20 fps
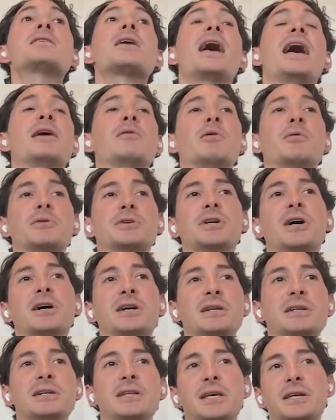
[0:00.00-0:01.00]
And when we were
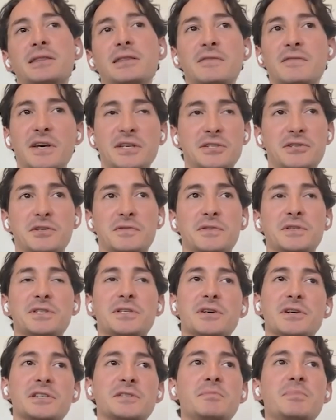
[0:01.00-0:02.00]
talking to like the investors for
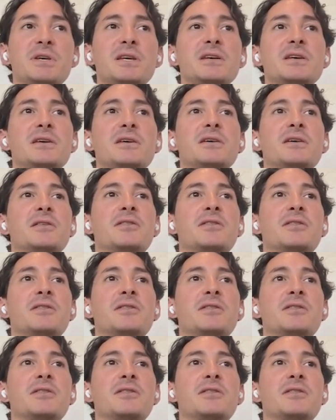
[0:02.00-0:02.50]
Series B,